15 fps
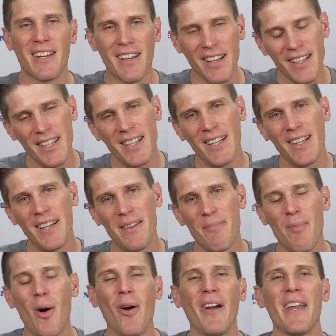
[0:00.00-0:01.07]
Good
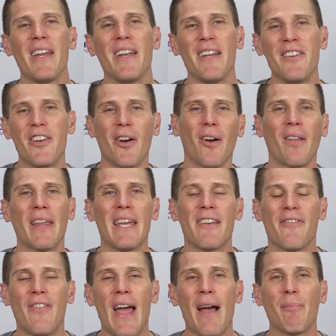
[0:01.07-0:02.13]
morning,
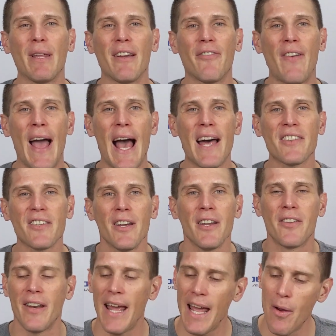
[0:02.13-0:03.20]
EndurElite family of fast.
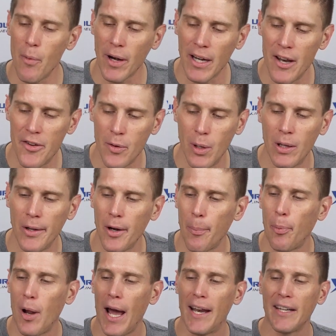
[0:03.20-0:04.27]
Today we're going to do a little
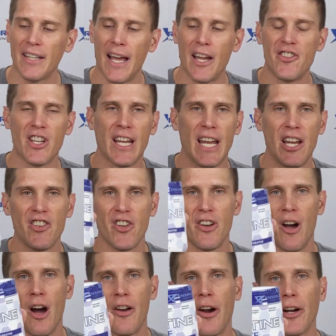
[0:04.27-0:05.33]
product
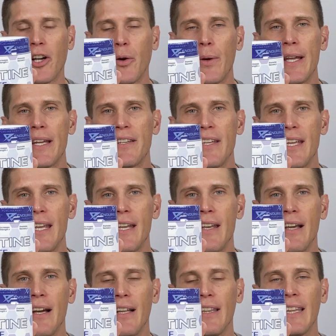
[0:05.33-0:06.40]
education on our
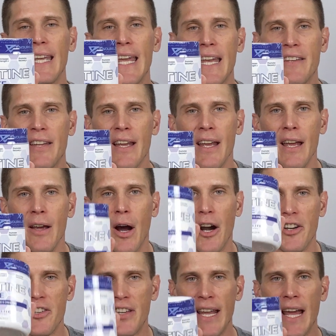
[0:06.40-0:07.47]
Creatine Elite,
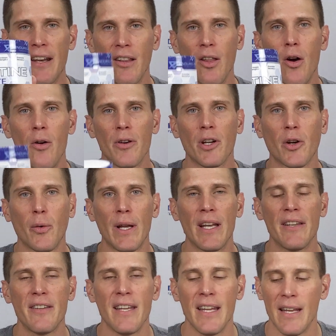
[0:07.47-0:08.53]
our standalone
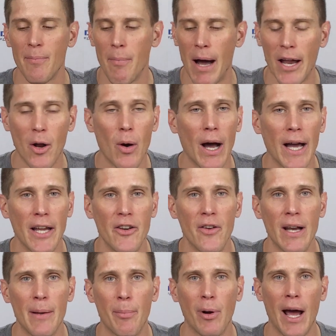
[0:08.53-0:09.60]
creatine
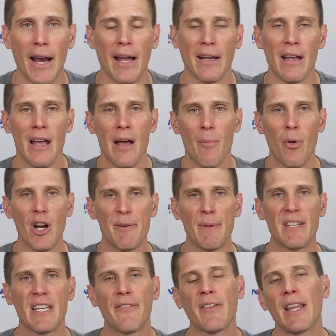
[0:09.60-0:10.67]
monohydrate product. More
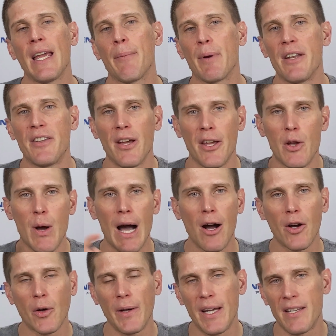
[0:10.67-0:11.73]
specifically, I'm going to tell you
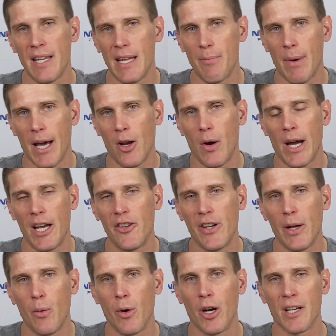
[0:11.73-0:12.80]
how creatine
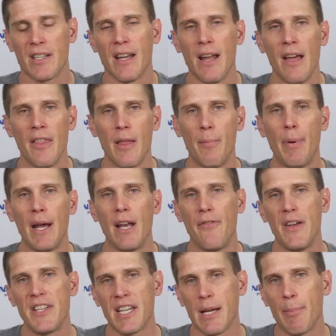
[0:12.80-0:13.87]
monohydrate works, the
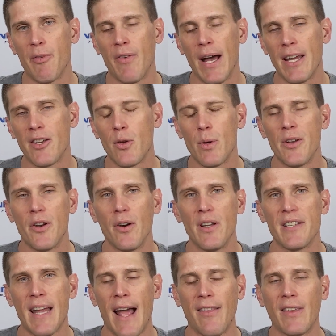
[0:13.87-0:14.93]
benefits it can provide to
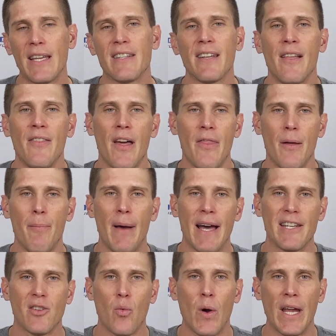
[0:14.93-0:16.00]
endurance athletes, and then the
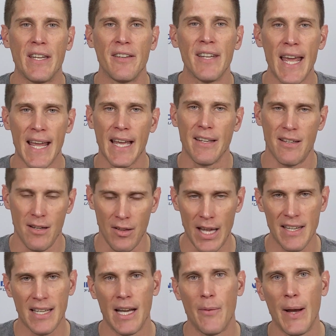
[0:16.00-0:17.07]
best way to take it. So
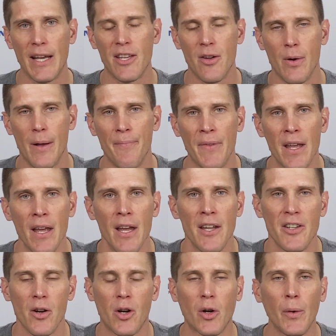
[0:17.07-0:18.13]
let's get right to it.
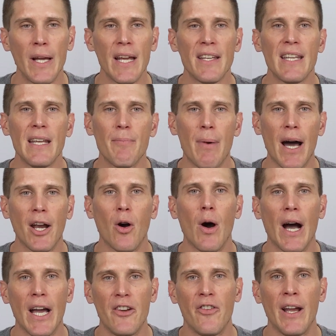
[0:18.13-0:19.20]
So creatine
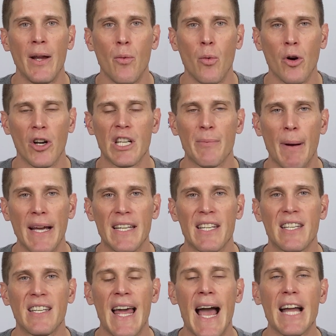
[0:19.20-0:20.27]
monohydrate works by
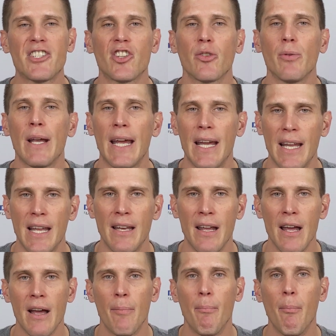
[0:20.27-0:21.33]
saturating
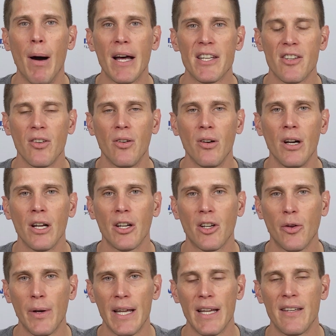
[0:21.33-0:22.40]
muscle
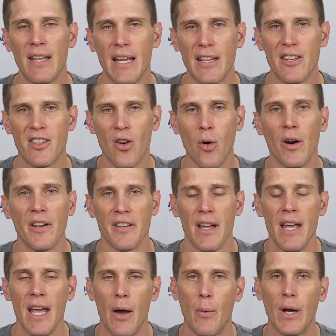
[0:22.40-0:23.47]
creatine stores.
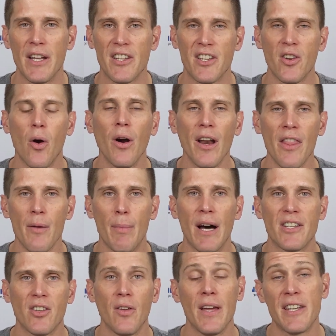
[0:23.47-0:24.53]
And when it's stored in the
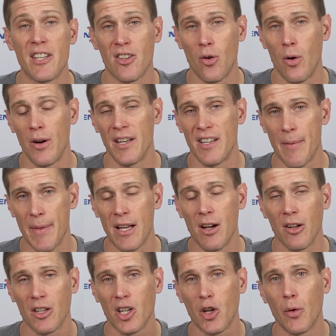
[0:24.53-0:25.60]
muscle, it's stored as something
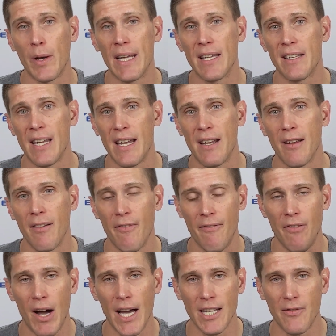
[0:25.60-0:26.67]
called creatine
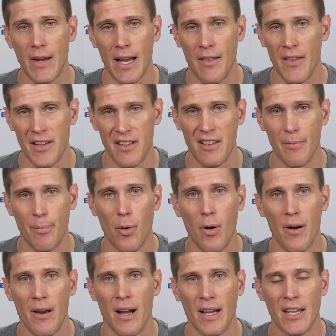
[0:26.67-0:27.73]
phosphate. And this is
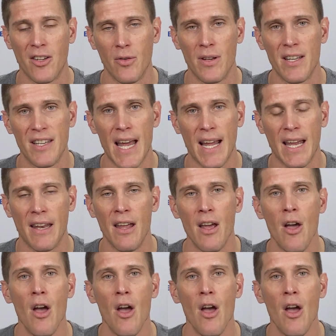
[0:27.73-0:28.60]
important. I'll get to it in a second.